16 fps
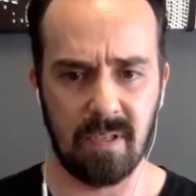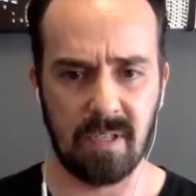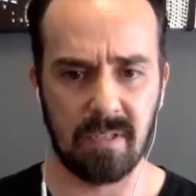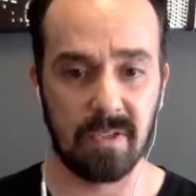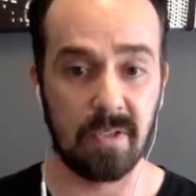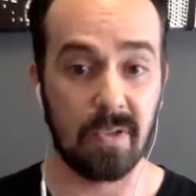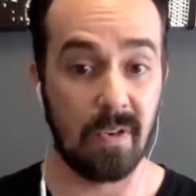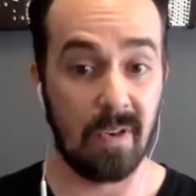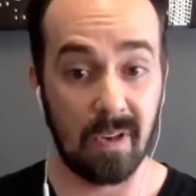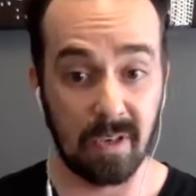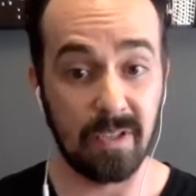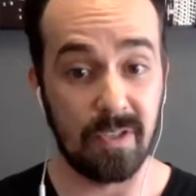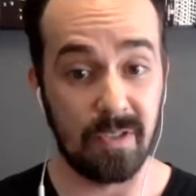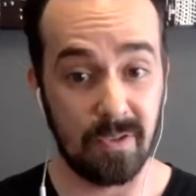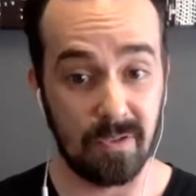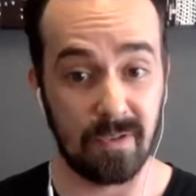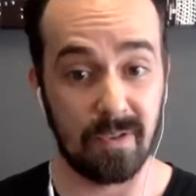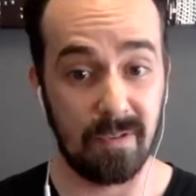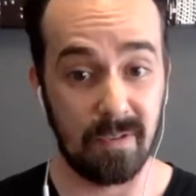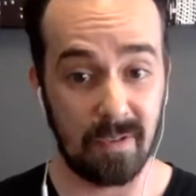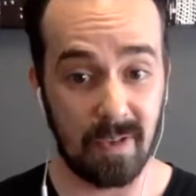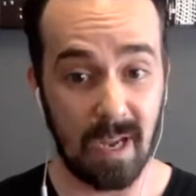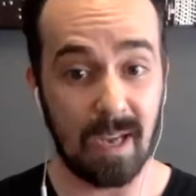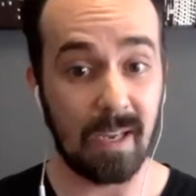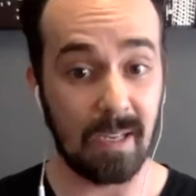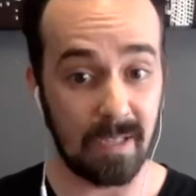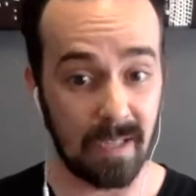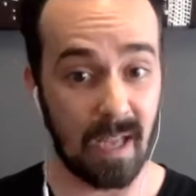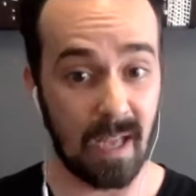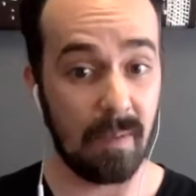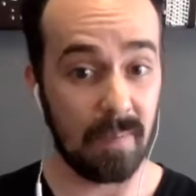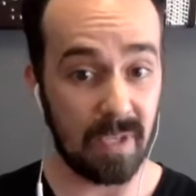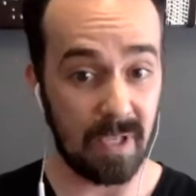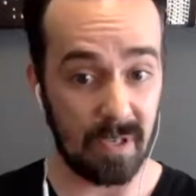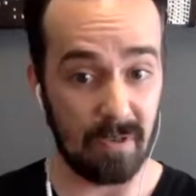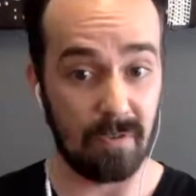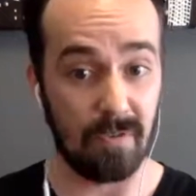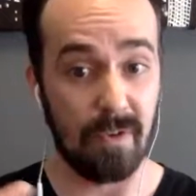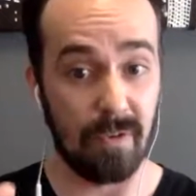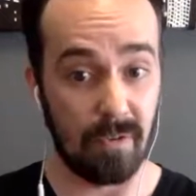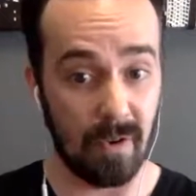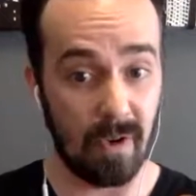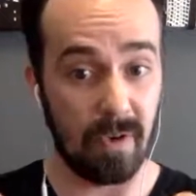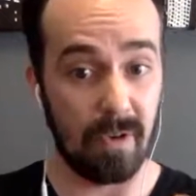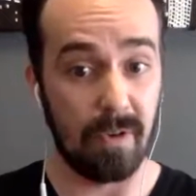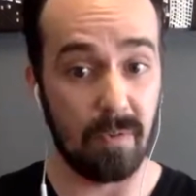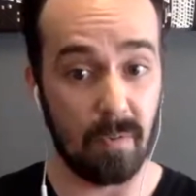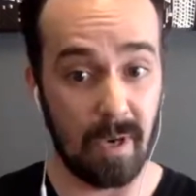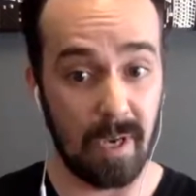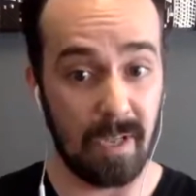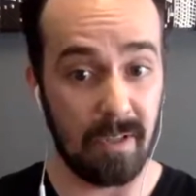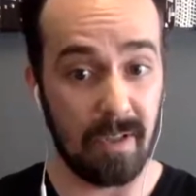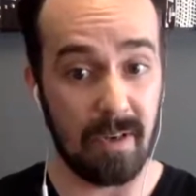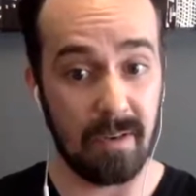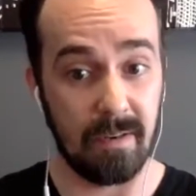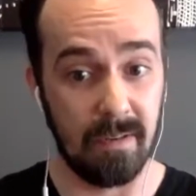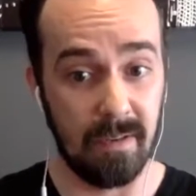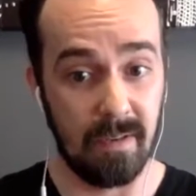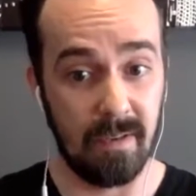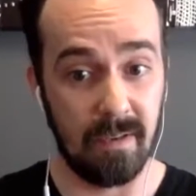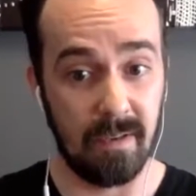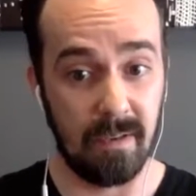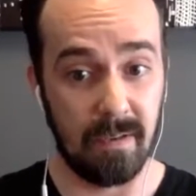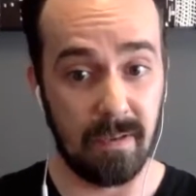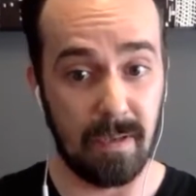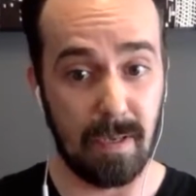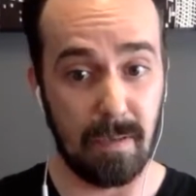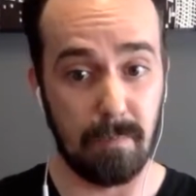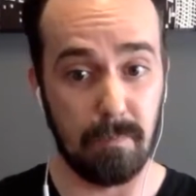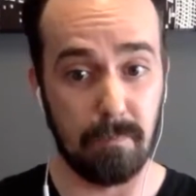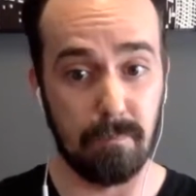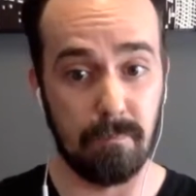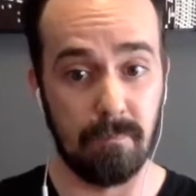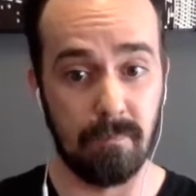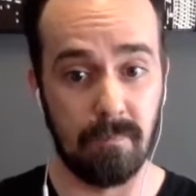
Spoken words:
so long as you're taking steps and you're on your way there. I'll